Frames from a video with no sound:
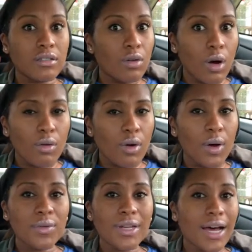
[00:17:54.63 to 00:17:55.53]
quote
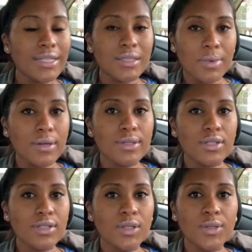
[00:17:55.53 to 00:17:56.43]
unquote not supposed to
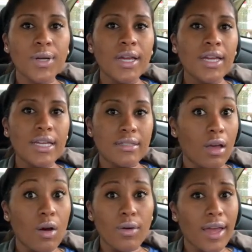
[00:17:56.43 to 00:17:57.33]
do is
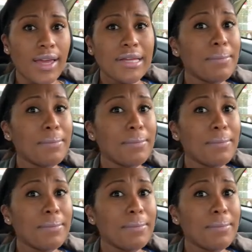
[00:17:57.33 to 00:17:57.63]
okay,